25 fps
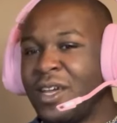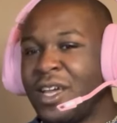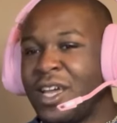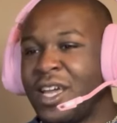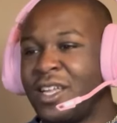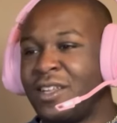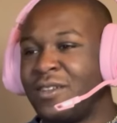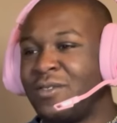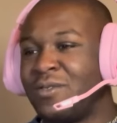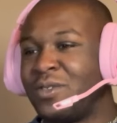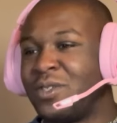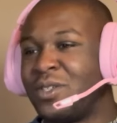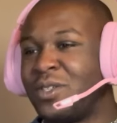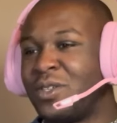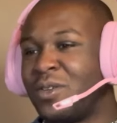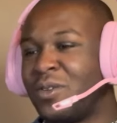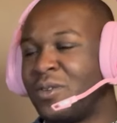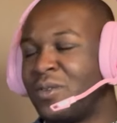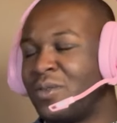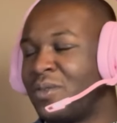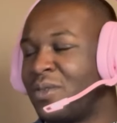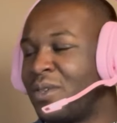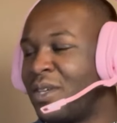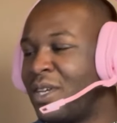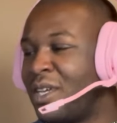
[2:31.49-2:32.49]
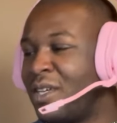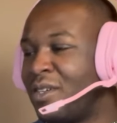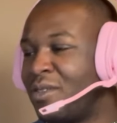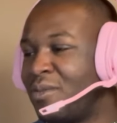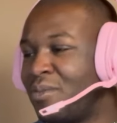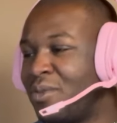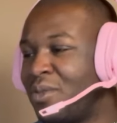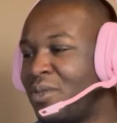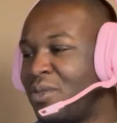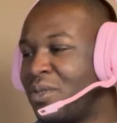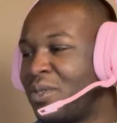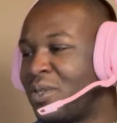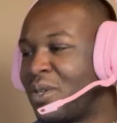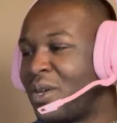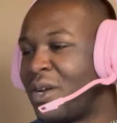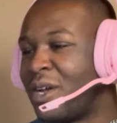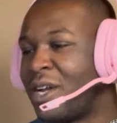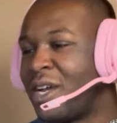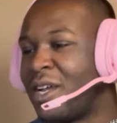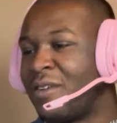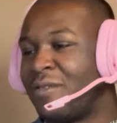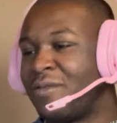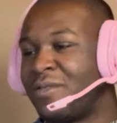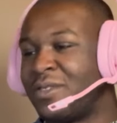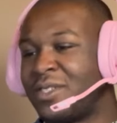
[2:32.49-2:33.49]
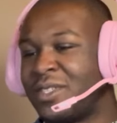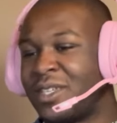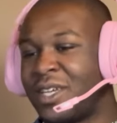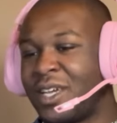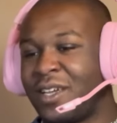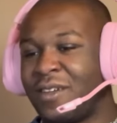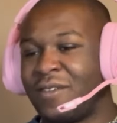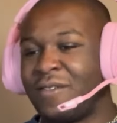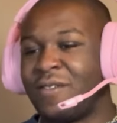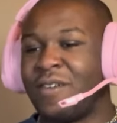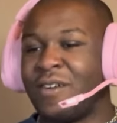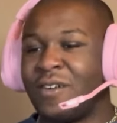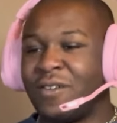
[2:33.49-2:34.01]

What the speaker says: and it shown blue star and it was like